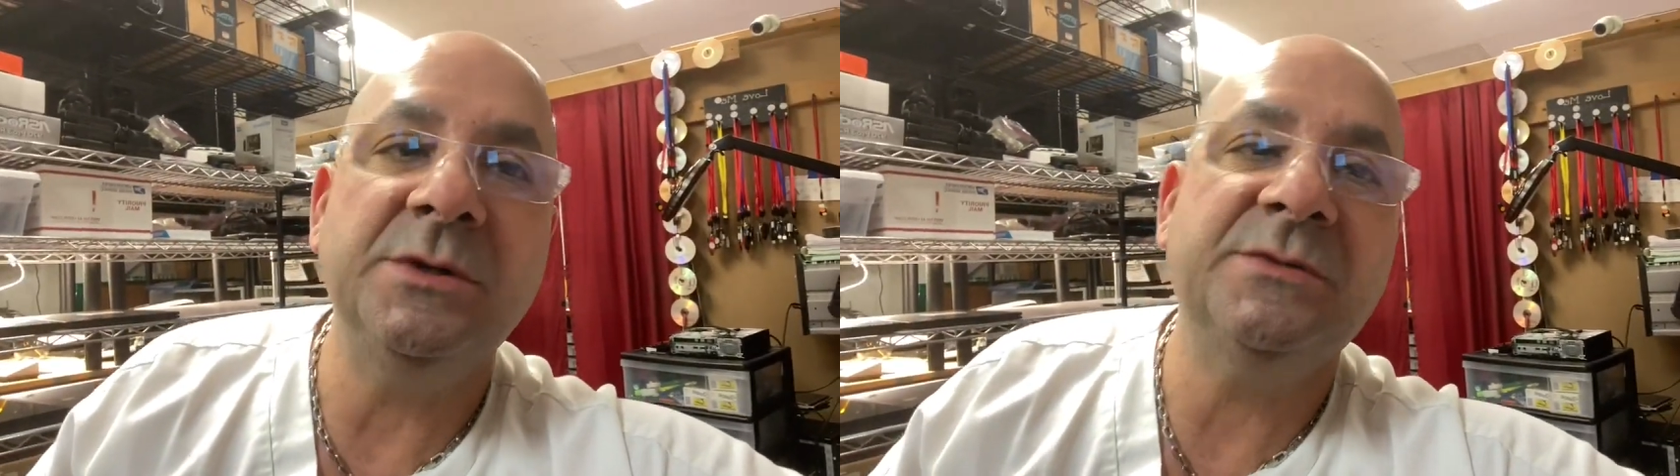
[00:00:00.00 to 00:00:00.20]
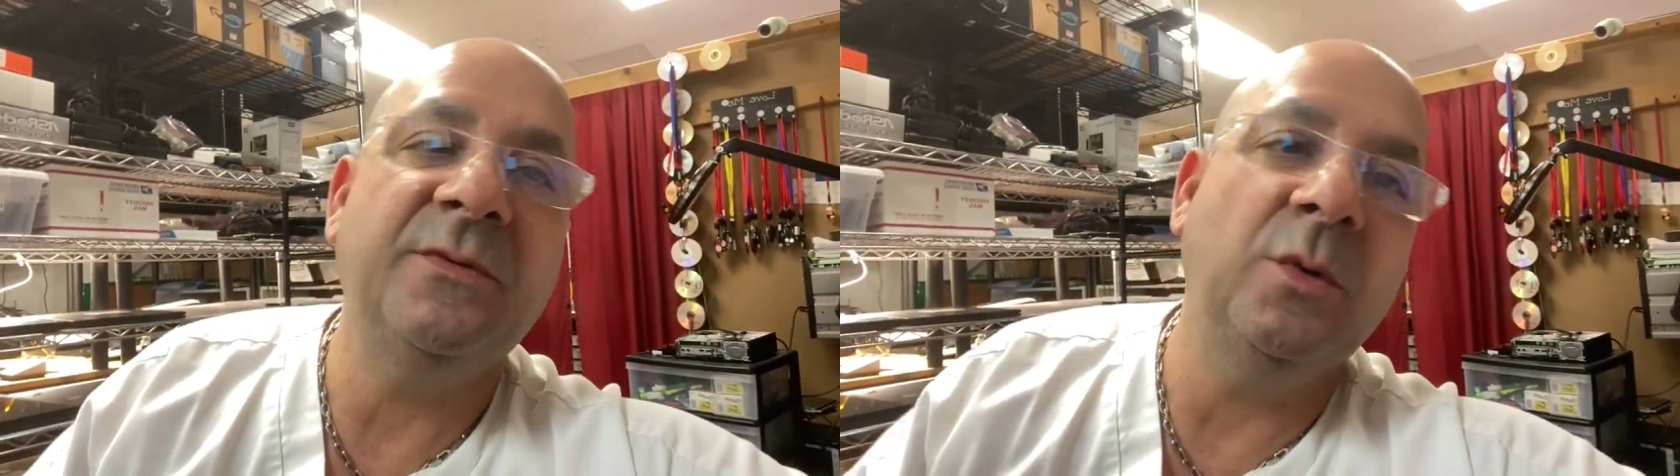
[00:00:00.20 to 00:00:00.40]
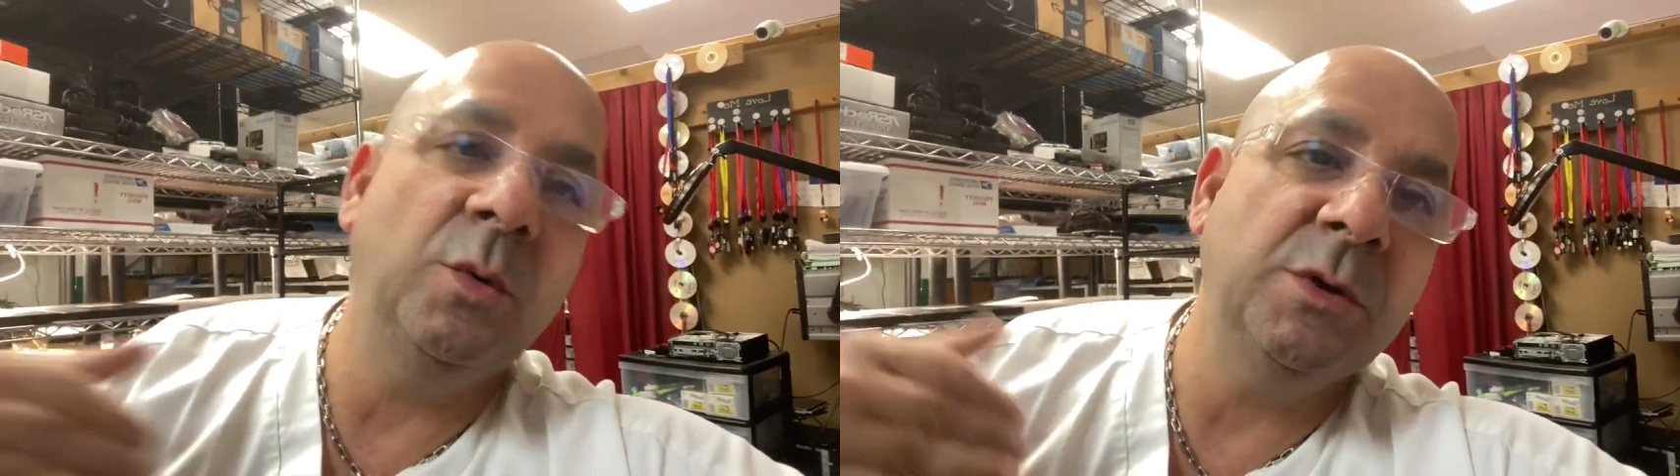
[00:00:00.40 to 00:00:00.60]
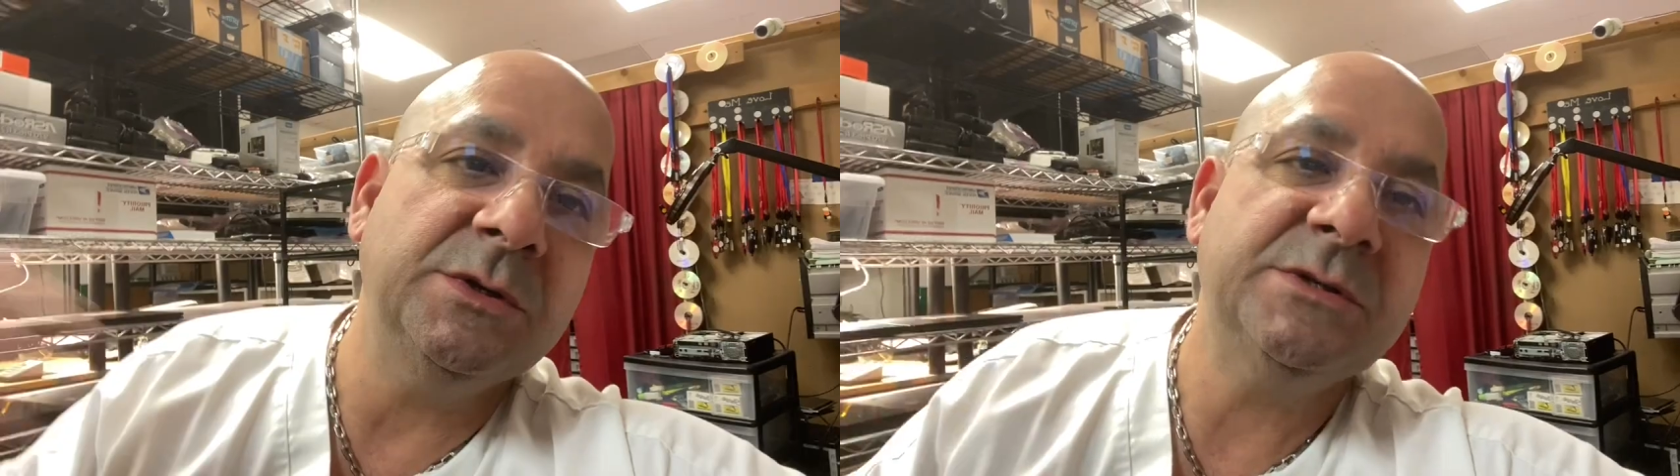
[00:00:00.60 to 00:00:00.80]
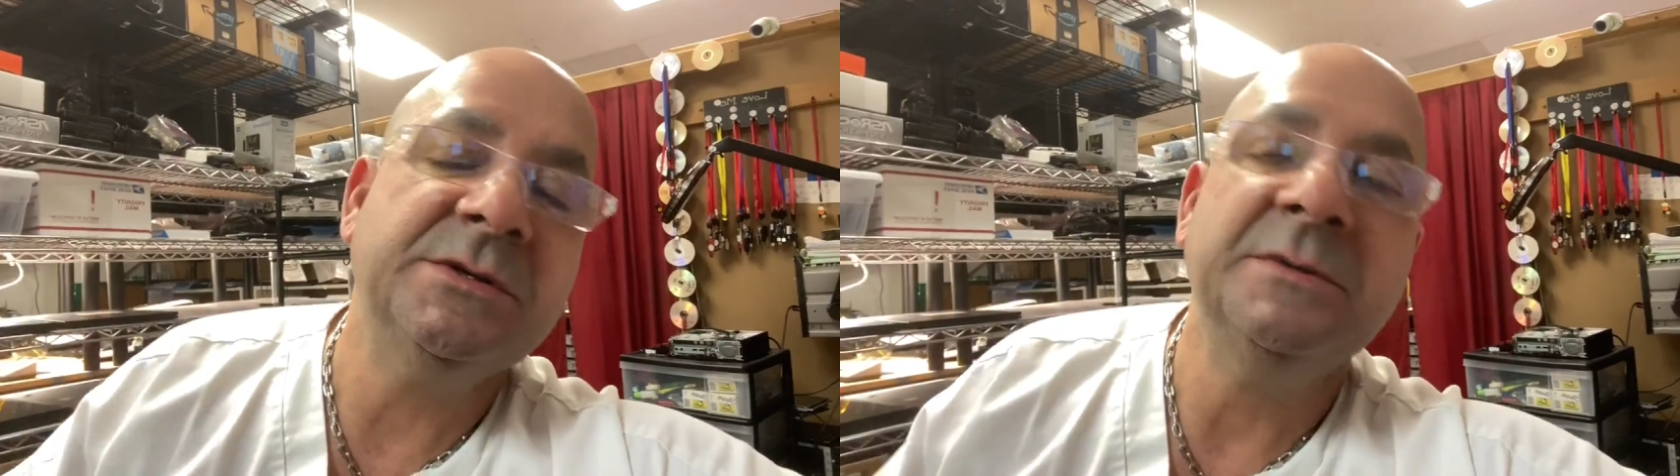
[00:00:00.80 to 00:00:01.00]

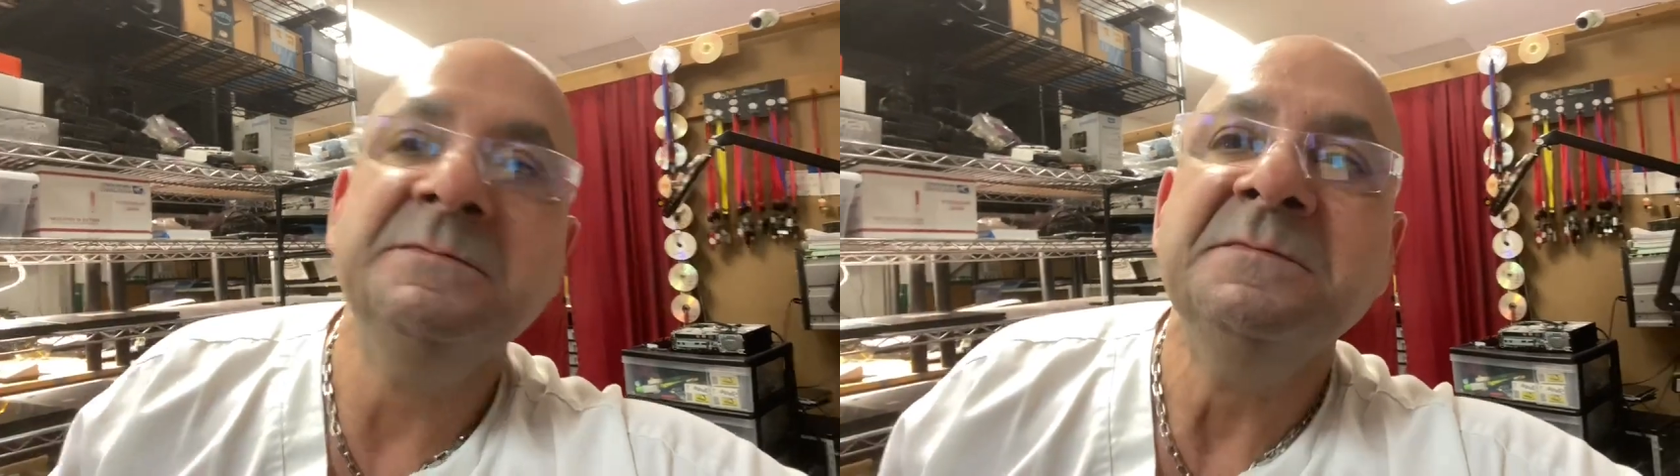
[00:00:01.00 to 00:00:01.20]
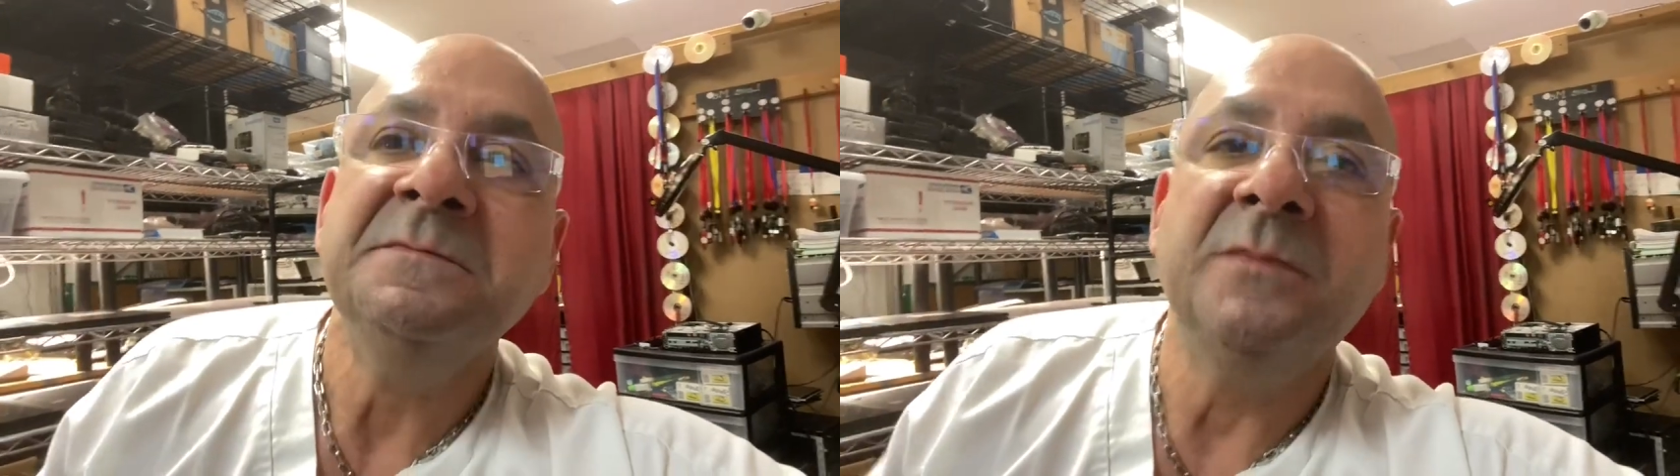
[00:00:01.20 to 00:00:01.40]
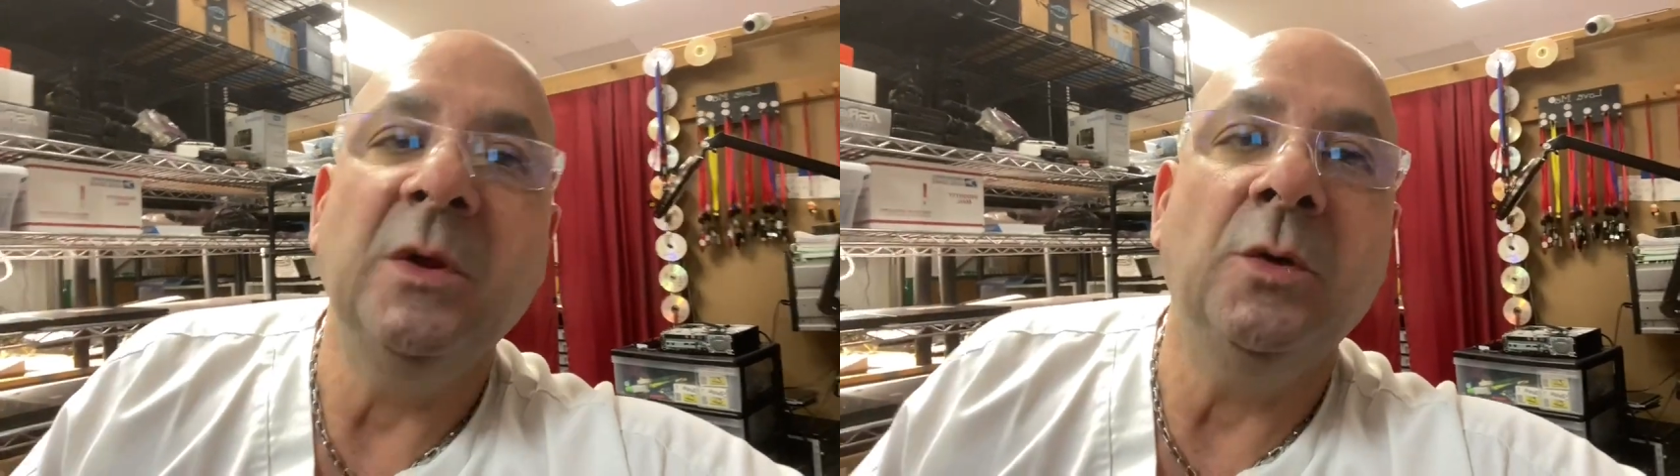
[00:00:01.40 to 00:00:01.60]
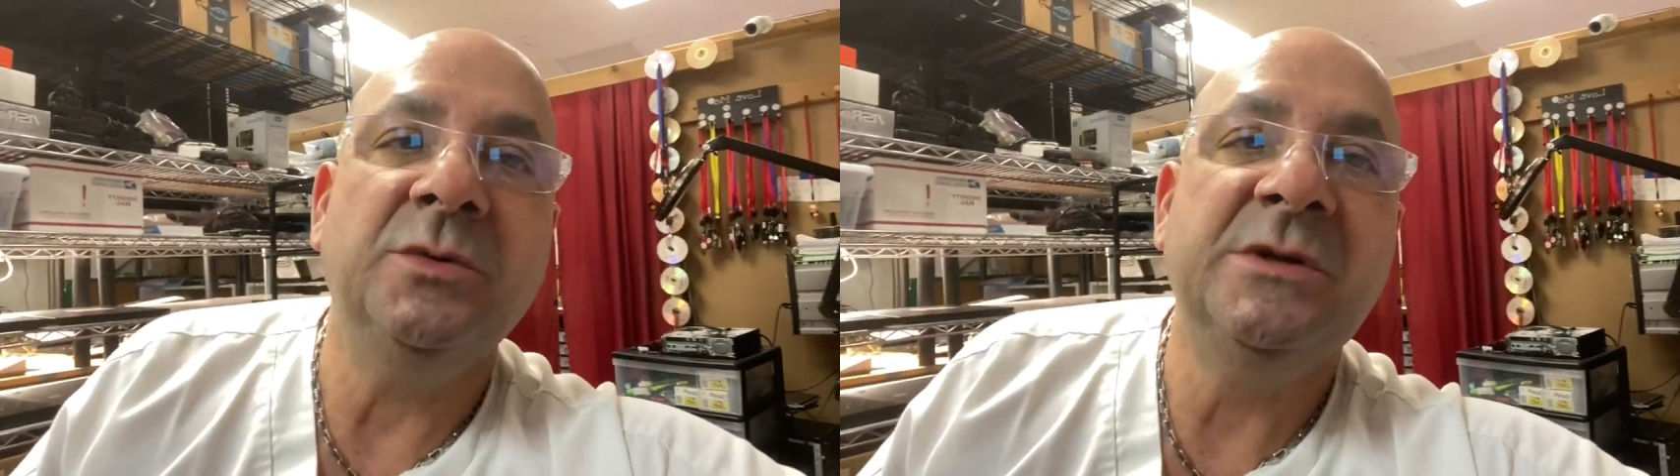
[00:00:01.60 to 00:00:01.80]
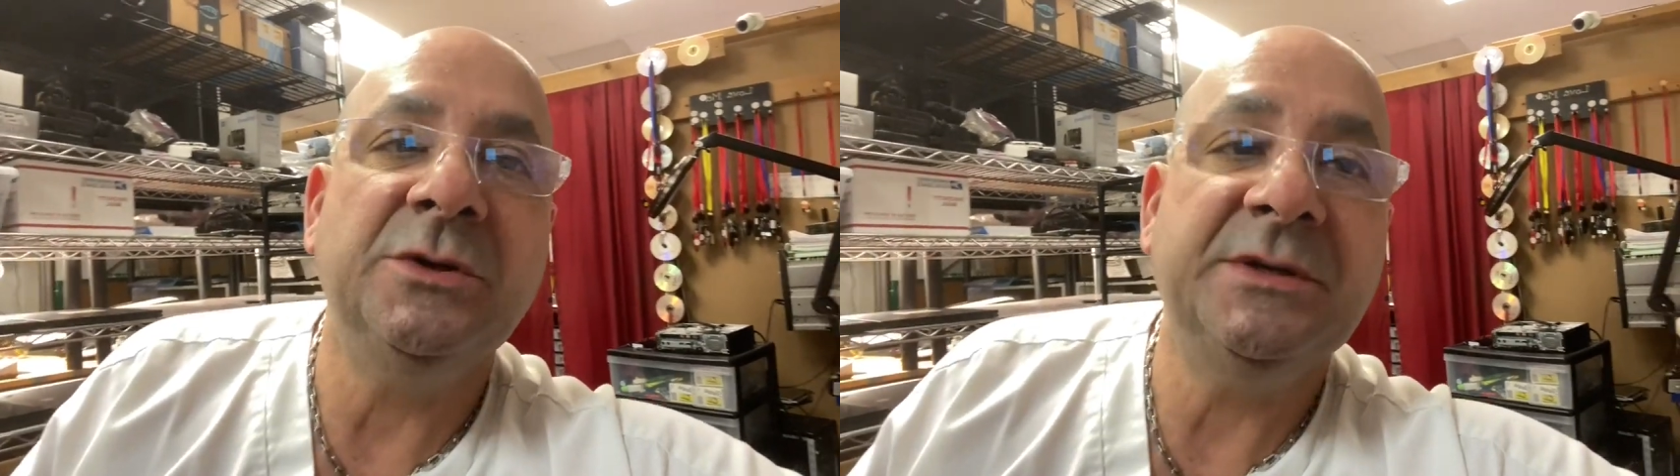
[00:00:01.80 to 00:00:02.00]
forwards,
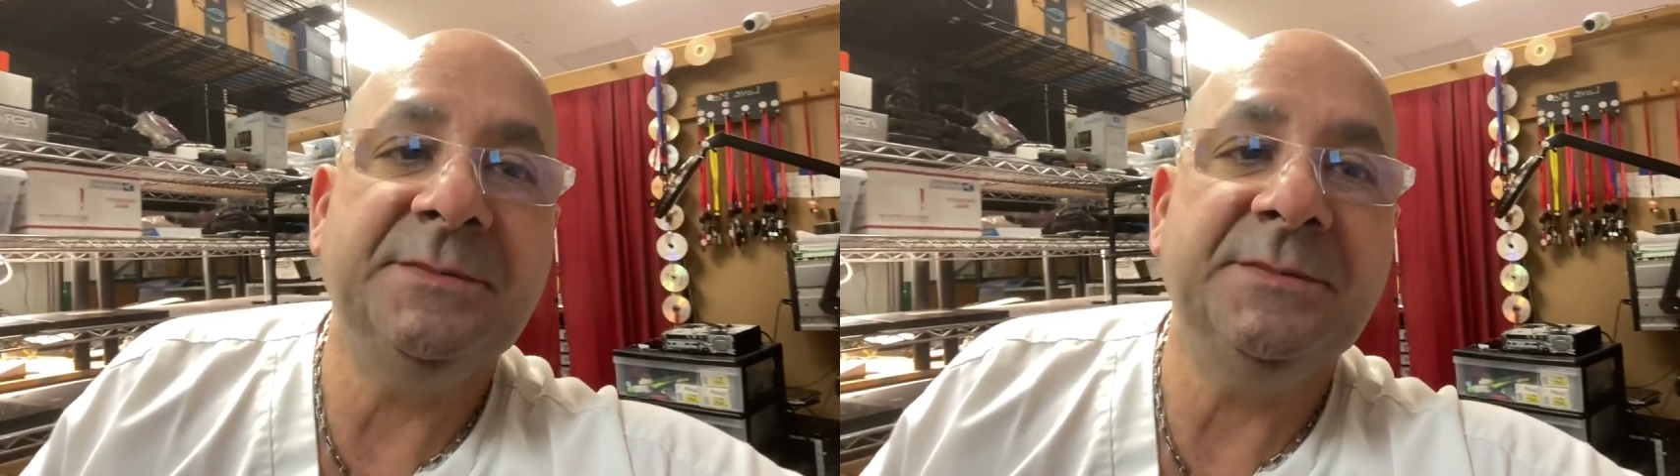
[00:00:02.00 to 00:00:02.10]
tilt it.